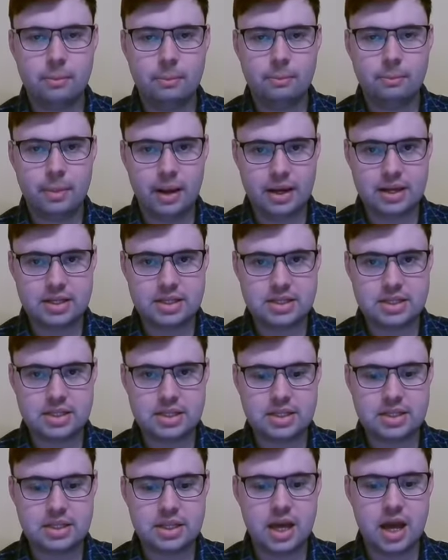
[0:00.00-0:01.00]
but
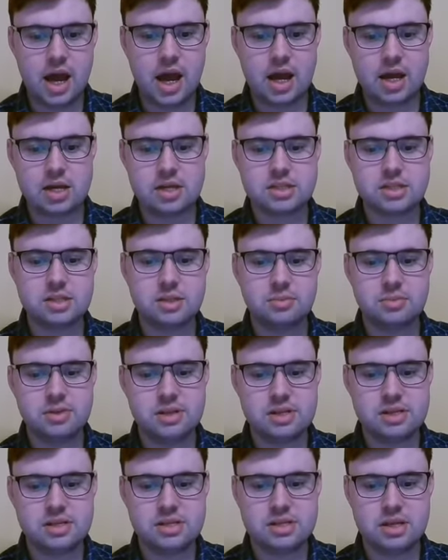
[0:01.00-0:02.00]
there are still
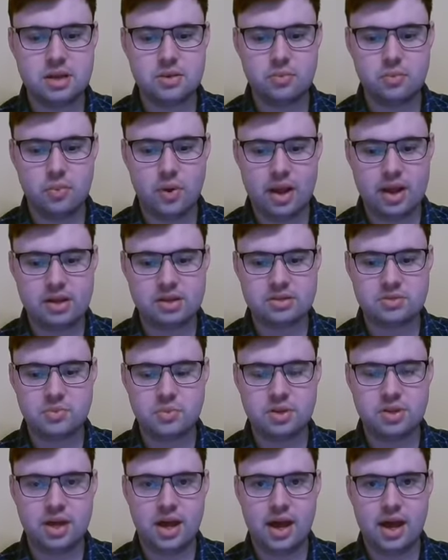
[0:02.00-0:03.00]
places in Wales
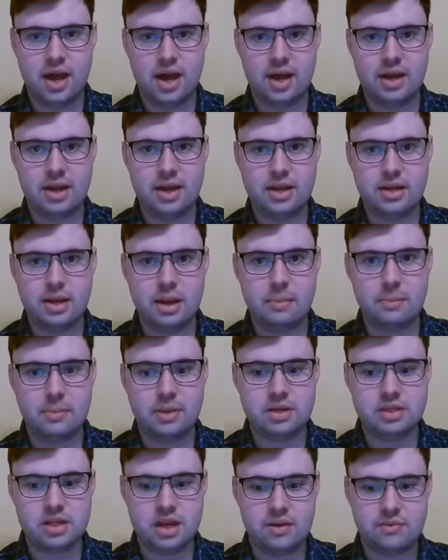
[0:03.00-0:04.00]
with high
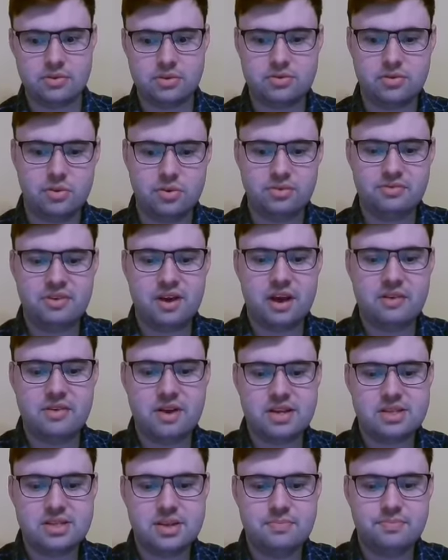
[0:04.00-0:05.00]
numbers of
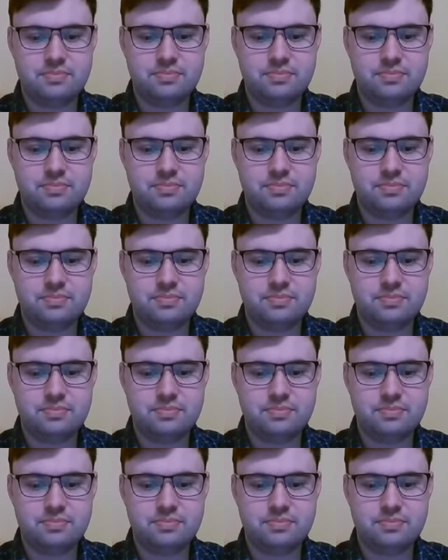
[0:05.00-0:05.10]
coronavirus.